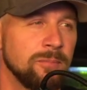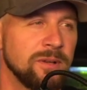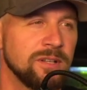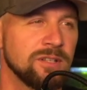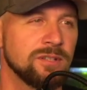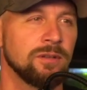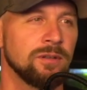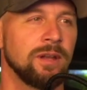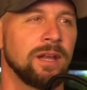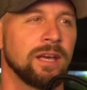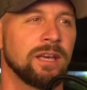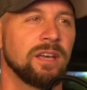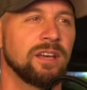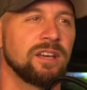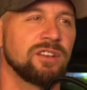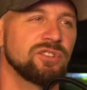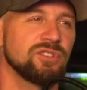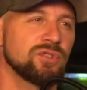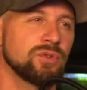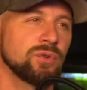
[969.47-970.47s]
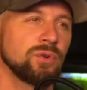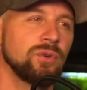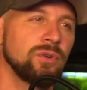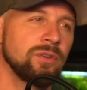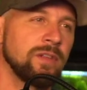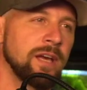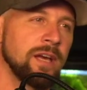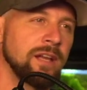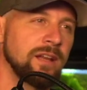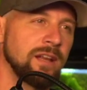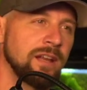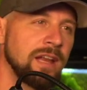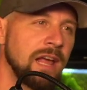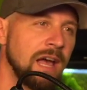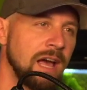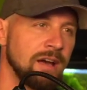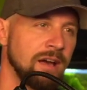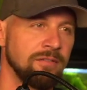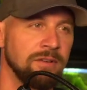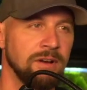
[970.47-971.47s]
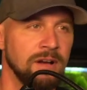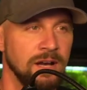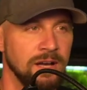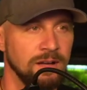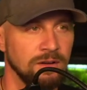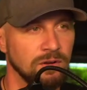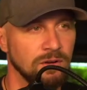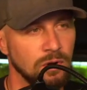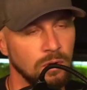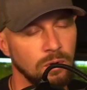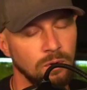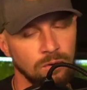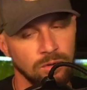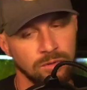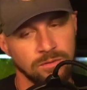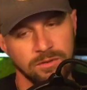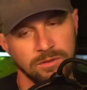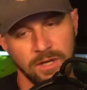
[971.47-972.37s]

so that I can control that and have a hot and cold.